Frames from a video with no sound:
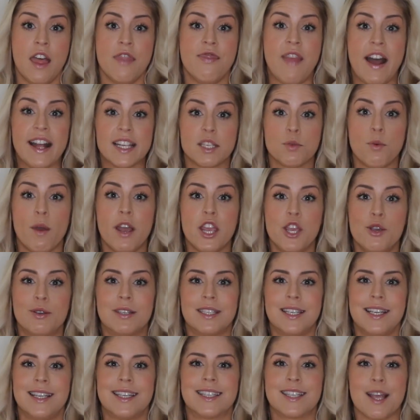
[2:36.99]
That's why you
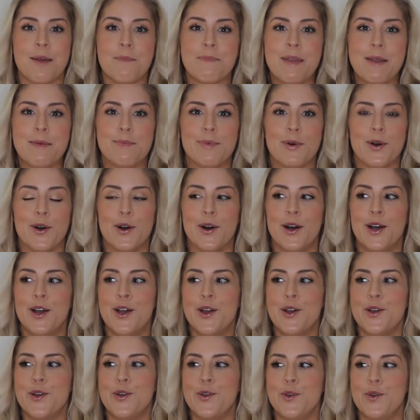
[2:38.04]
see some people
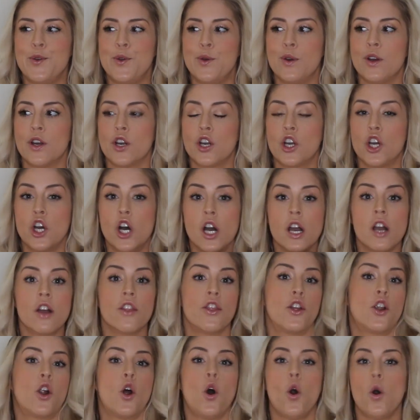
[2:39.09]
who
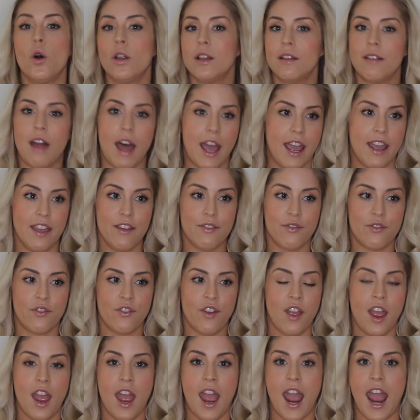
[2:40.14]
cook their whole life
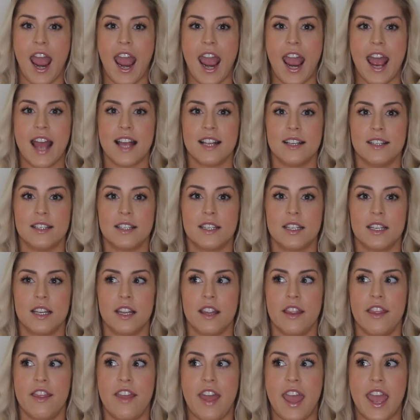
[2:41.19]
and
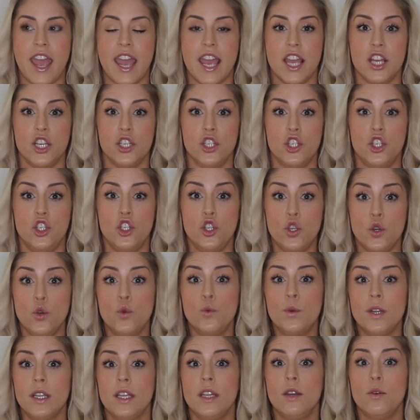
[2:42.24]
they
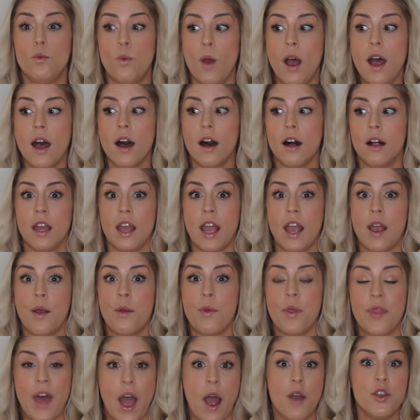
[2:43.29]
do really well
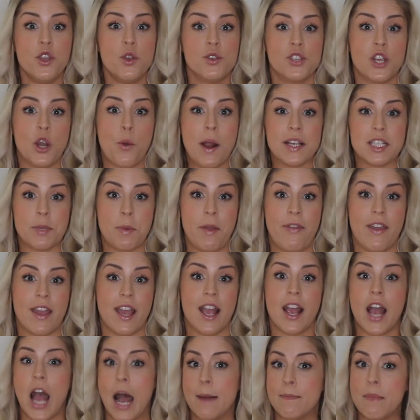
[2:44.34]
without using a recipe. They
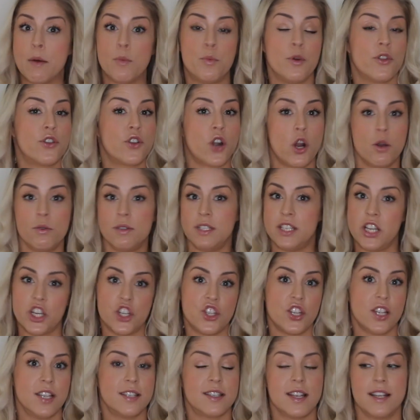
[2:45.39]
can come up with their own
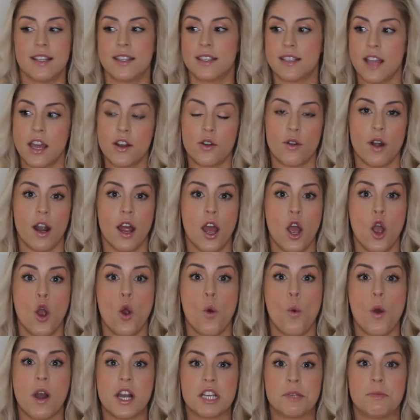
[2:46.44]
dishes, etc.
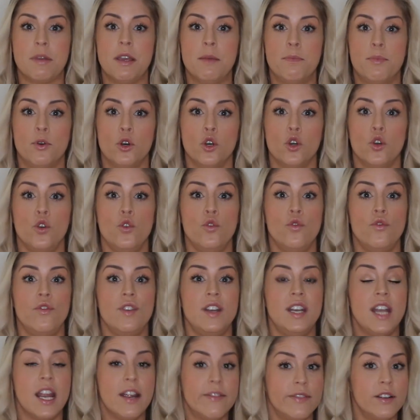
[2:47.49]
Whereas people who've
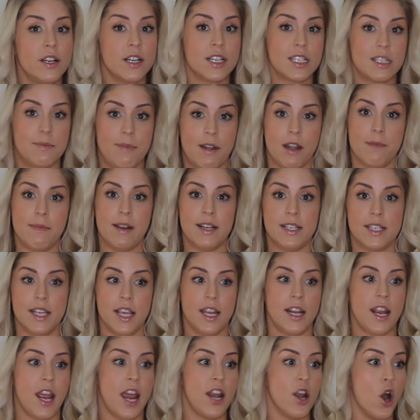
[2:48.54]
never
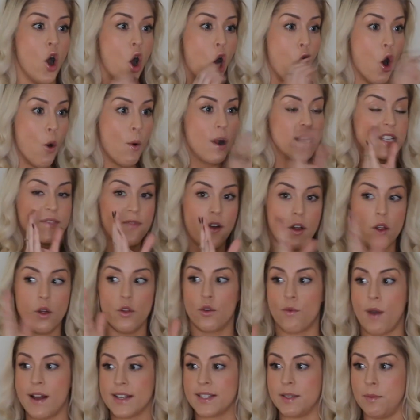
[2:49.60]
experimented and always follow
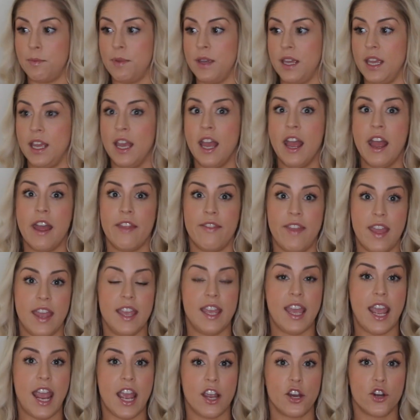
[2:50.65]
the recipe, they
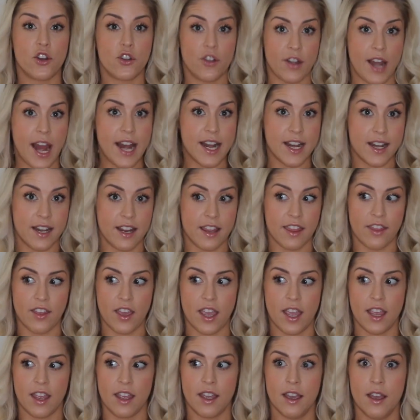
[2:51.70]
can't create
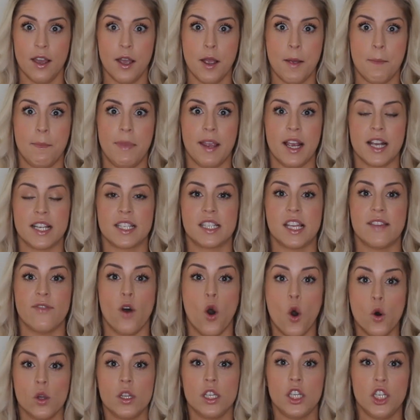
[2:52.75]
anything because they've
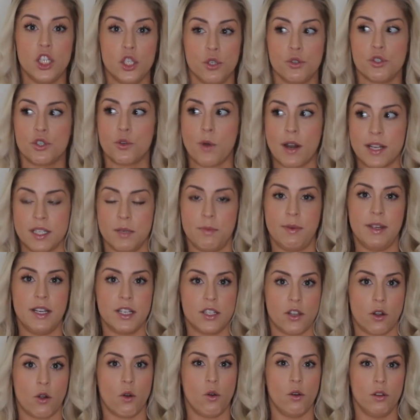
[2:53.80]
only used recipes
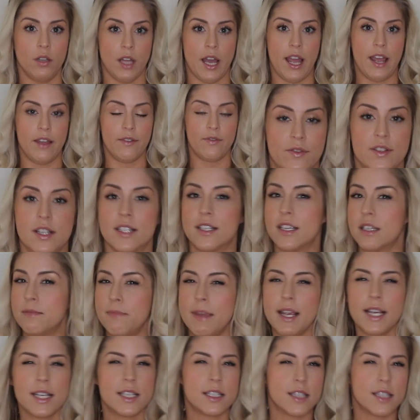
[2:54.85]
their whole life. Does this make